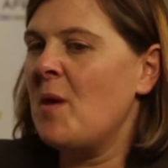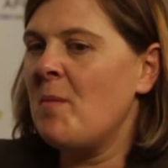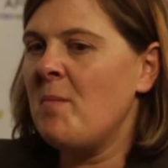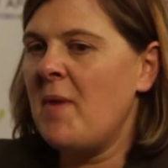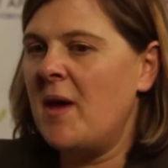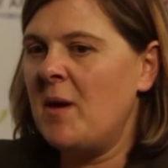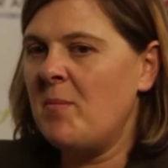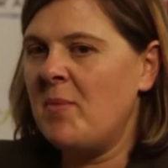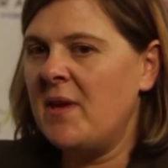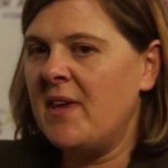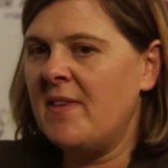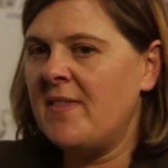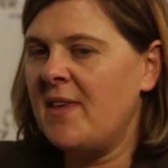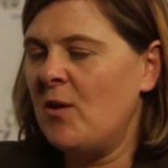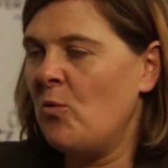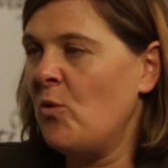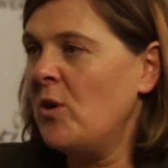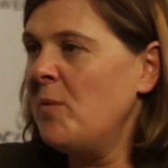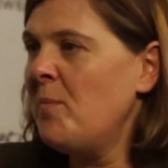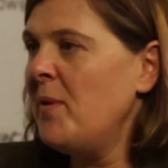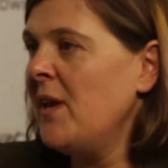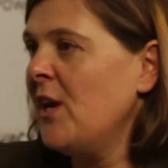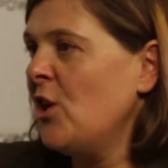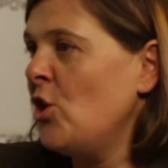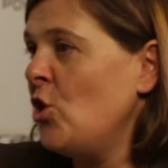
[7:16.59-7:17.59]
maybe there
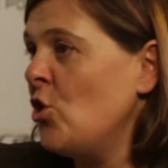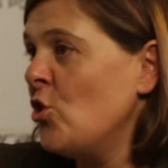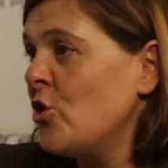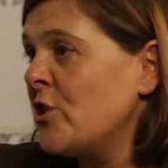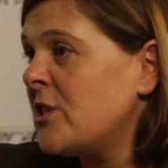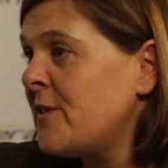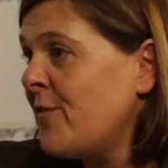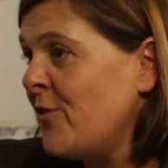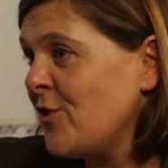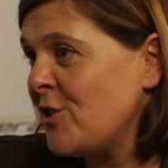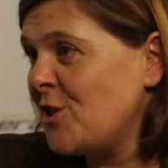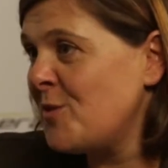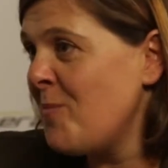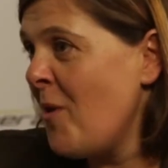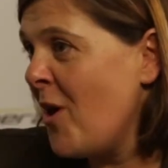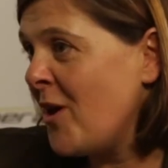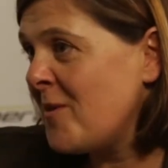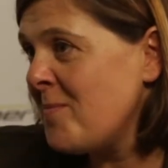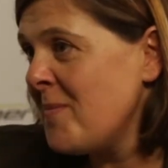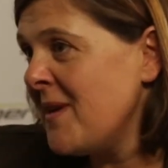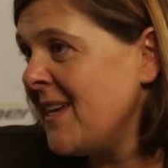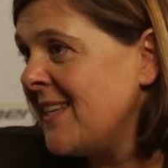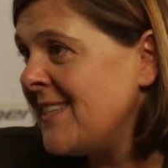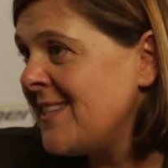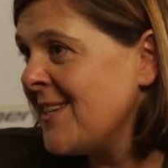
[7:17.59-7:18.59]
would be a use for
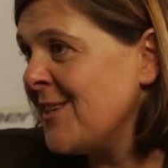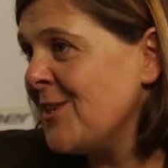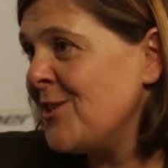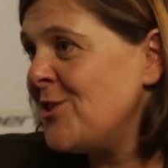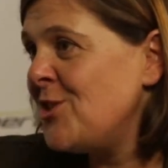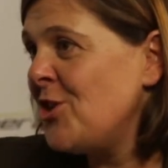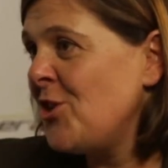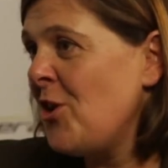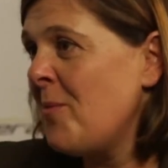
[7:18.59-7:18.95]
smart meters.